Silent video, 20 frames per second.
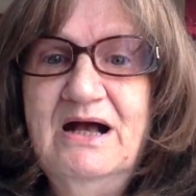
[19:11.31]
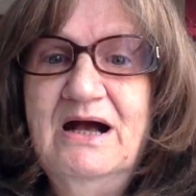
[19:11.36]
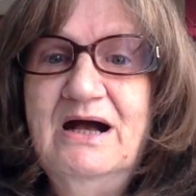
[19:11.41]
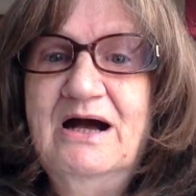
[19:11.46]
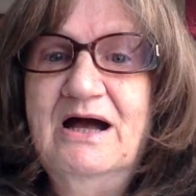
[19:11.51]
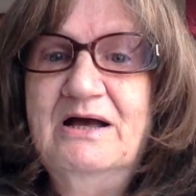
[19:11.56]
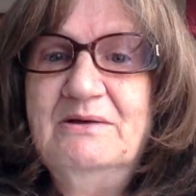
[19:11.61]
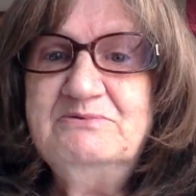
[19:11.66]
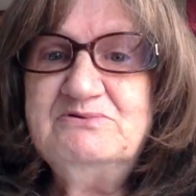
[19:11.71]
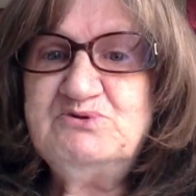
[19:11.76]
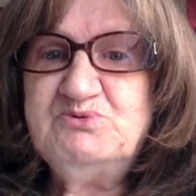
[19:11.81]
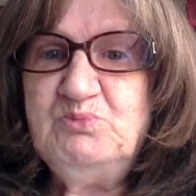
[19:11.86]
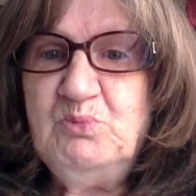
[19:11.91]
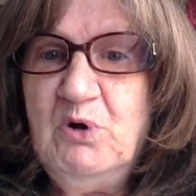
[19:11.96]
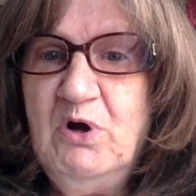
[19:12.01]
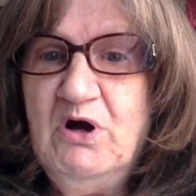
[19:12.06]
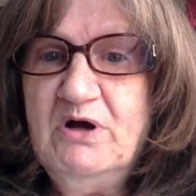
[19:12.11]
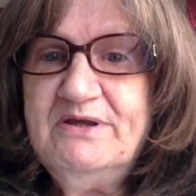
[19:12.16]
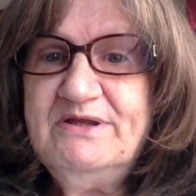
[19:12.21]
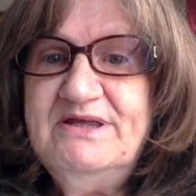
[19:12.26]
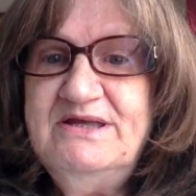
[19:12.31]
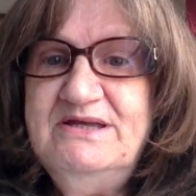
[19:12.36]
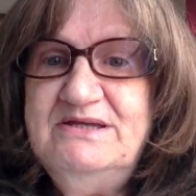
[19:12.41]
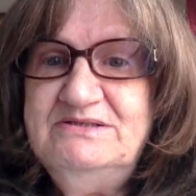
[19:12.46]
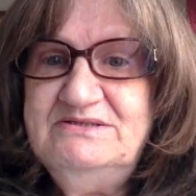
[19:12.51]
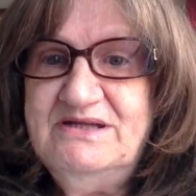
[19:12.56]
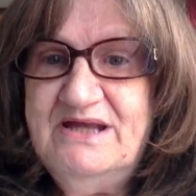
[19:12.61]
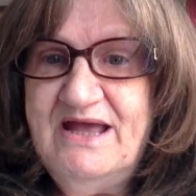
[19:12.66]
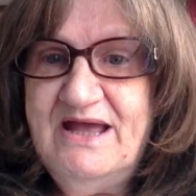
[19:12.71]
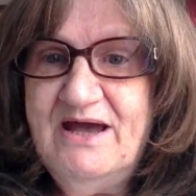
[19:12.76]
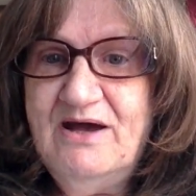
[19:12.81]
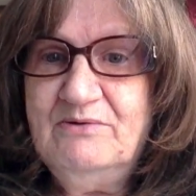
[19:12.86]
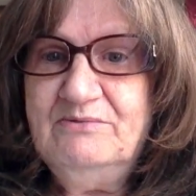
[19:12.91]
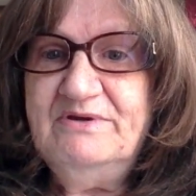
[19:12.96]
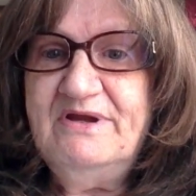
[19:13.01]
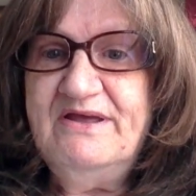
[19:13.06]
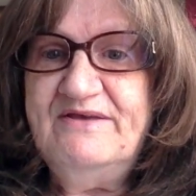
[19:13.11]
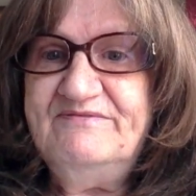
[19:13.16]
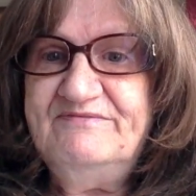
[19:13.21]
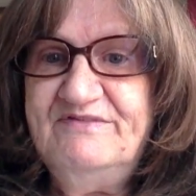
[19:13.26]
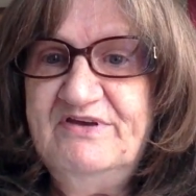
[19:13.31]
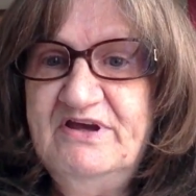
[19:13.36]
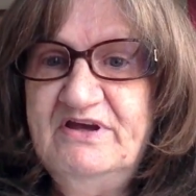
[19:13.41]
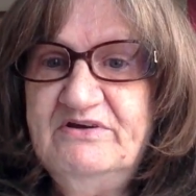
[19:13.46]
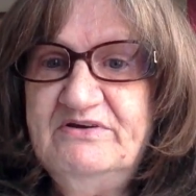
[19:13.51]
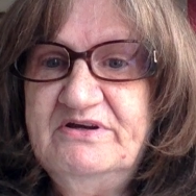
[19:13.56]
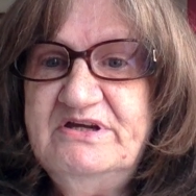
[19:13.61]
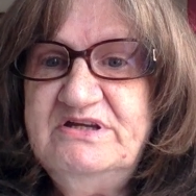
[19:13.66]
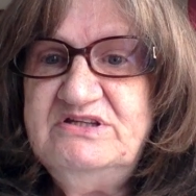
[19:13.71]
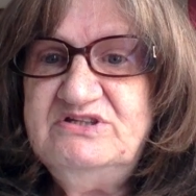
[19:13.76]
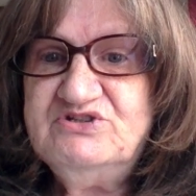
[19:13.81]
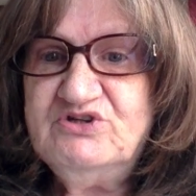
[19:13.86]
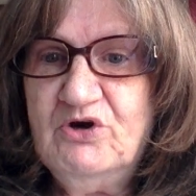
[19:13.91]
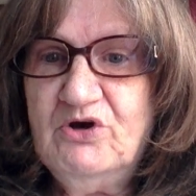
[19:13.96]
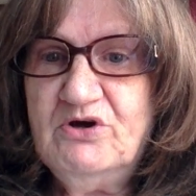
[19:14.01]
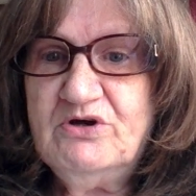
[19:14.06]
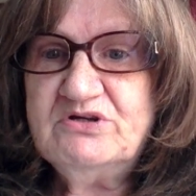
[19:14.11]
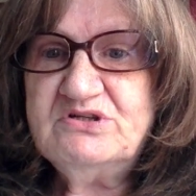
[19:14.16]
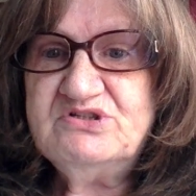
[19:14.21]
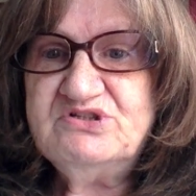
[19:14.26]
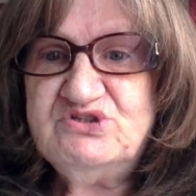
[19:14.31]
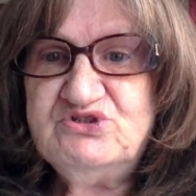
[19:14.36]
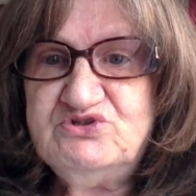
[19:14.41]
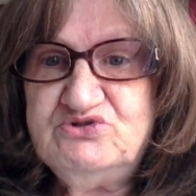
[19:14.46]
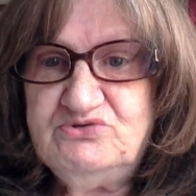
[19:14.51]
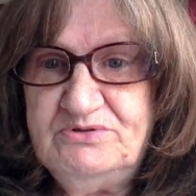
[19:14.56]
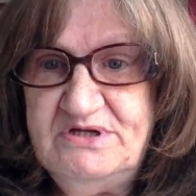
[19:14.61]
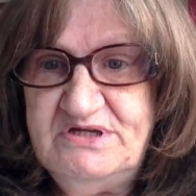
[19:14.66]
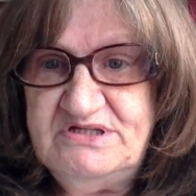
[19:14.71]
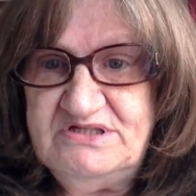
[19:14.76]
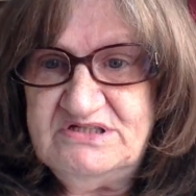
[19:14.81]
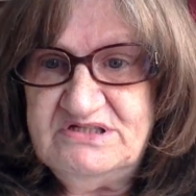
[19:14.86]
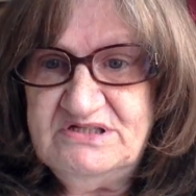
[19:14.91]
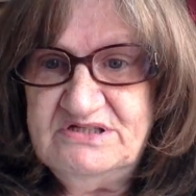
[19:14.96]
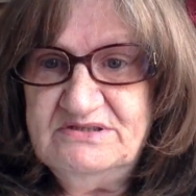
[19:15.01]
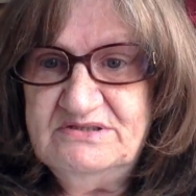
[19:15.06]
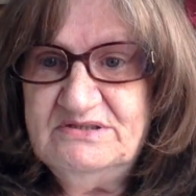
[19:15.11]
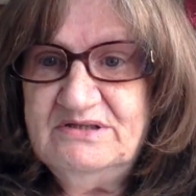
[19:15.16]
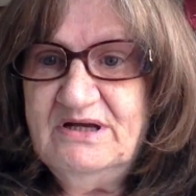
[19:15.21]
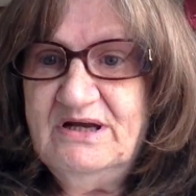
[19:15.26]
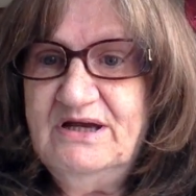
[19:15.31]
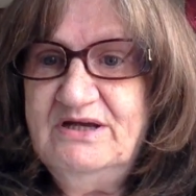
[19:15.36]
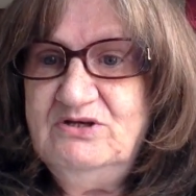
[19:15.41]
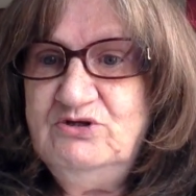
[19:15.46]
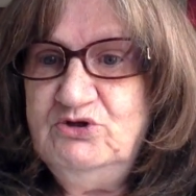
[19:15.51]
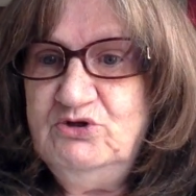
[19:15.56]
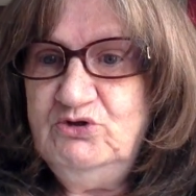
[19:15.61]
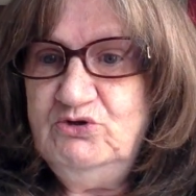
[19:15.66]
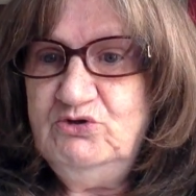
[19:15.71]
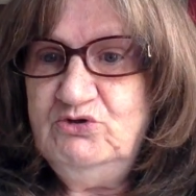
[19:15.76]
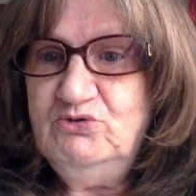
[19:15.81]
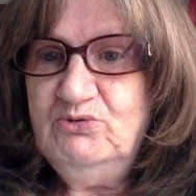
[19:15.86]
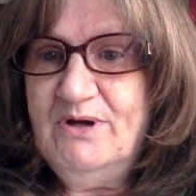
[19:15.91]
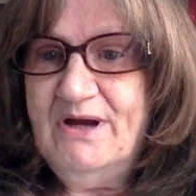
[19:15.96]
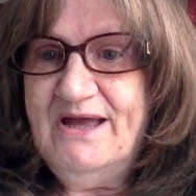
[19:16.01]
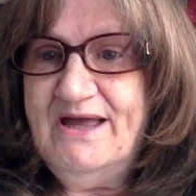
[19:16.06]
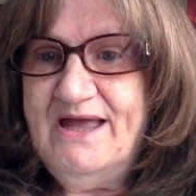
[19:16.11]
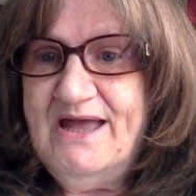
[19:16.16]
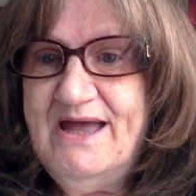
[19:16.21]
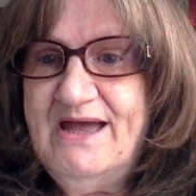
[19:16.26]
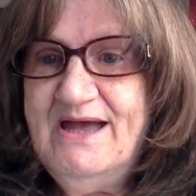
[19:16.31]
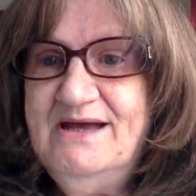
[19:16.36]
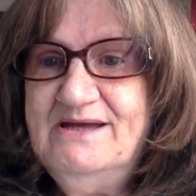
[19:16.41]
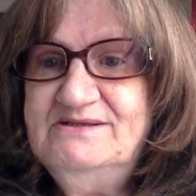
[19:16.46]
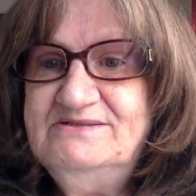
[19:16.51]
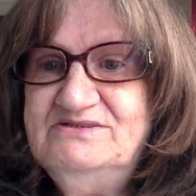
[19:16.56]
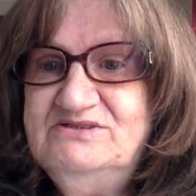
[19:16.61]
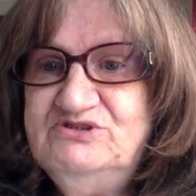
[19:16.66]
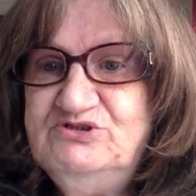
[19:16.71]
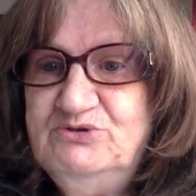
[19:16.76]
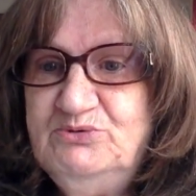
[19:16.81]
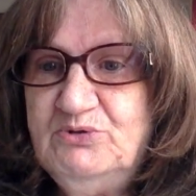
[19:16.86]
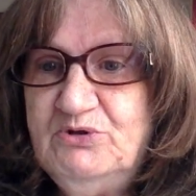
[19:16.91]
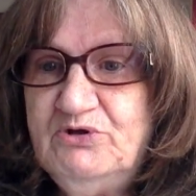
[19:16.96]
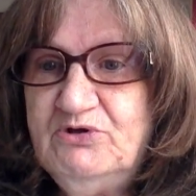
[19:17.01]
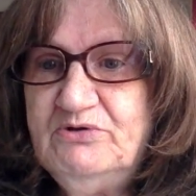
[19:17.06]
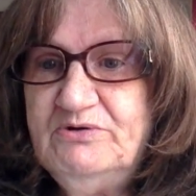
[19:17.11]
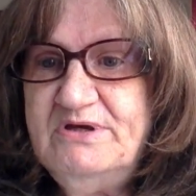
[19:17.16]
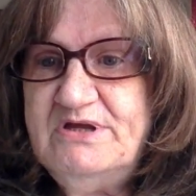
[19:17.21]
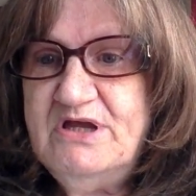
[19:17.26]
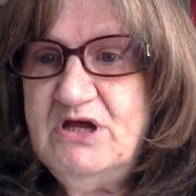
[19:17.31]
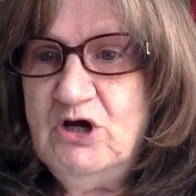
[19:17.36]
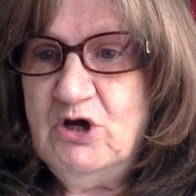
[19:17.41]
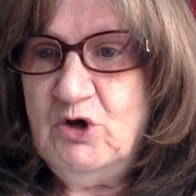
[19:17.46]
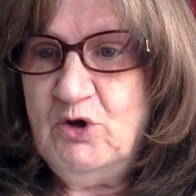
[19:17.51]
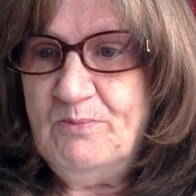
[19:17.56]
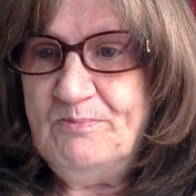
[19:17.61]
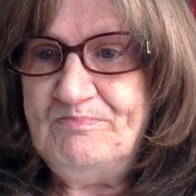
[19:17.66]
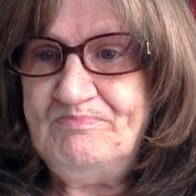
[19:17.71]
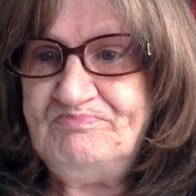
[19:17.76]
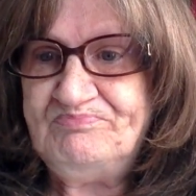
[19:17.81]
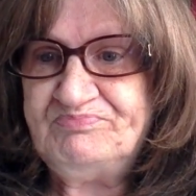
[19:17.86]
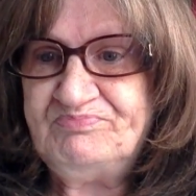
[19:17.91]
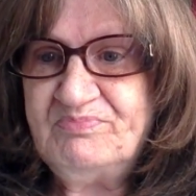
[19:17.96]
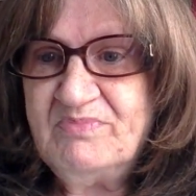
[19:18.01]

I was walking down a very dark street. I knew I had to hurry home.